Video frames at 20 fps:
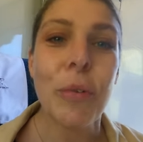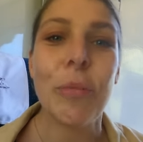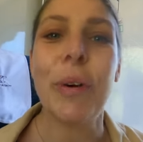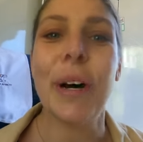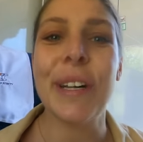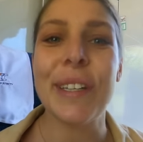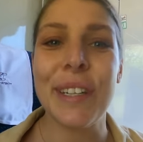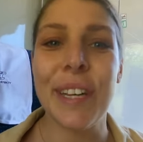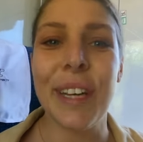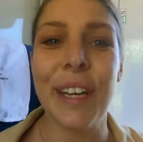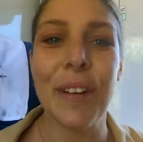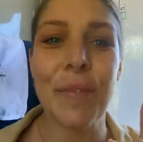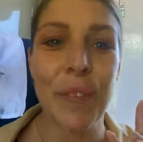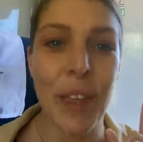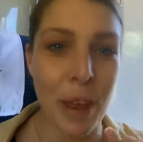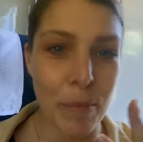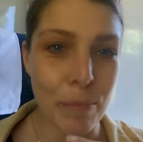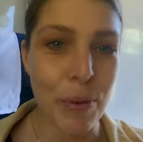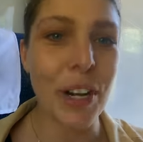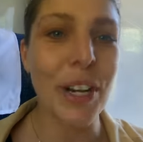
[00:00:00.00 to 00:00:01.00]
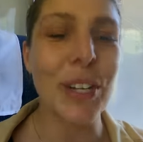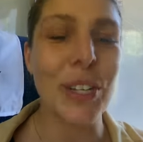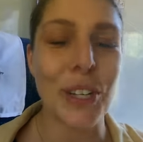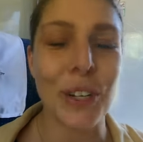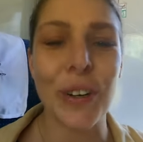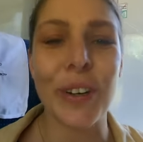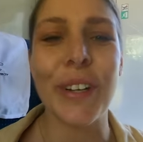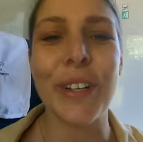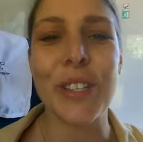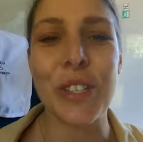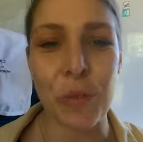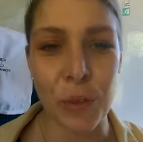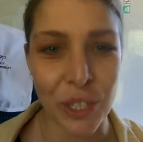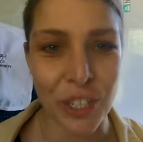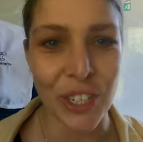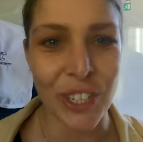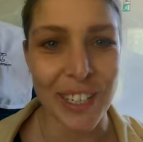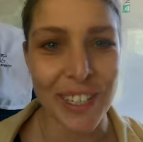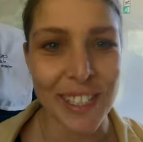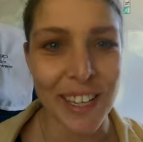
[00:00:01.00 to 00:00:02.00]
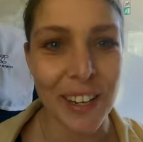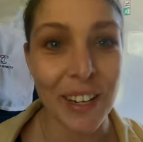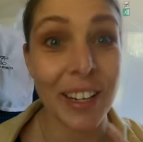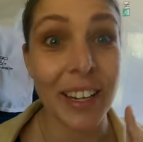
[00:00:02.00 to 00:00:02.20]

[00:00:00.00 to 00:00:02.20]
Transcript: but uh, I'm pretty sure it's Łęczyca.